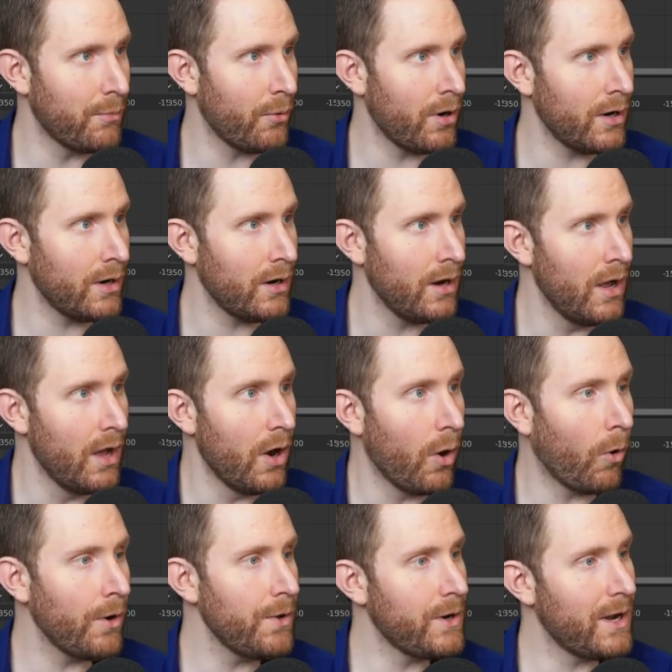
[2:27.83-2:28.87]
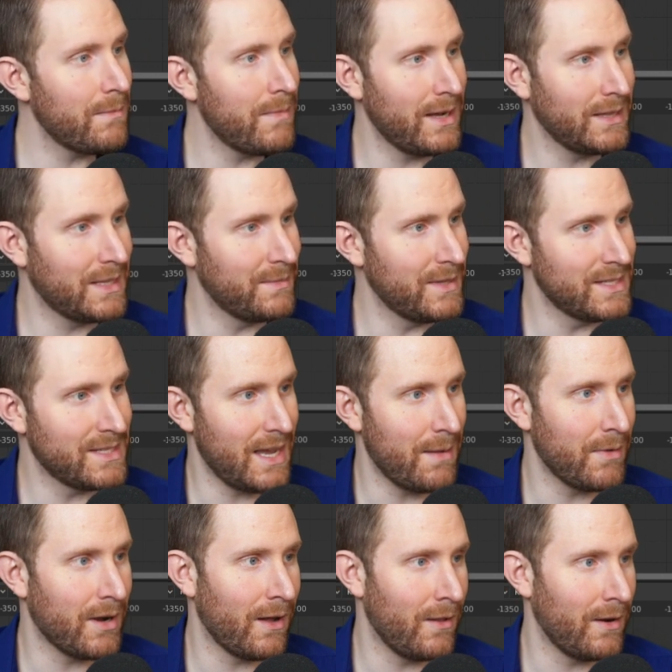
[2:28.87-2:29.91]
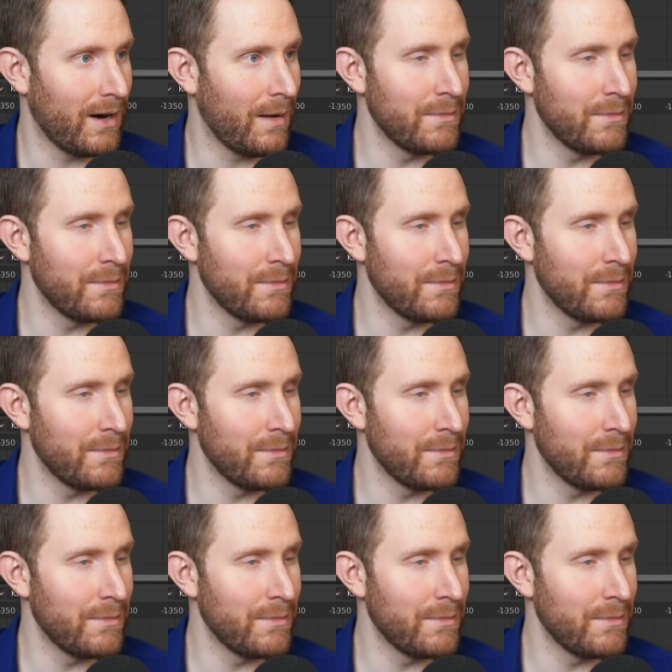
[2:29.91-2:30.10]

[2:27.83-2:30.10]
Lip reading: border, or you can make them the same color.